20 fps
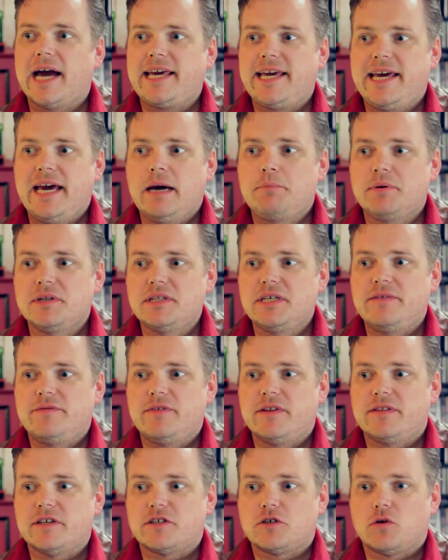I can't
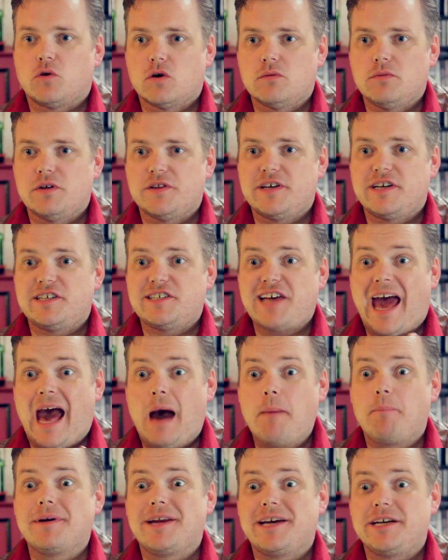believe that this horrible thing is
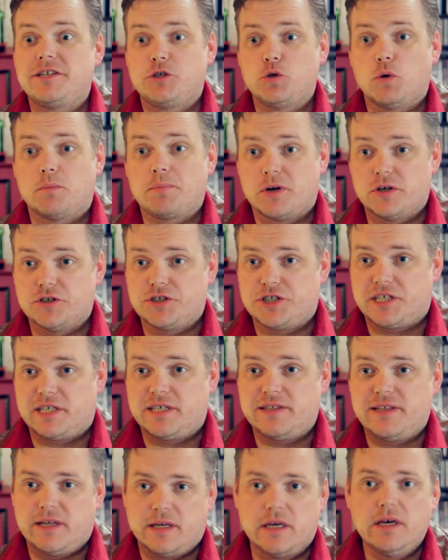happening to a
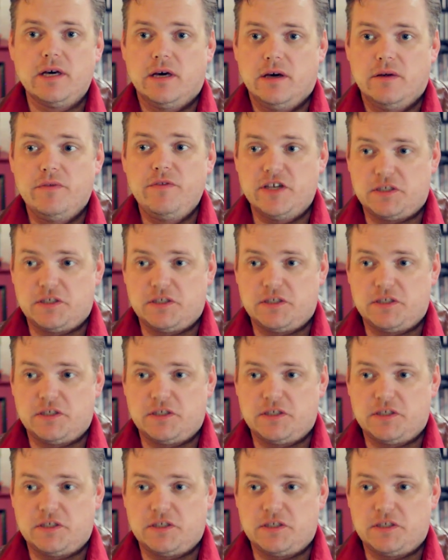person. And yes.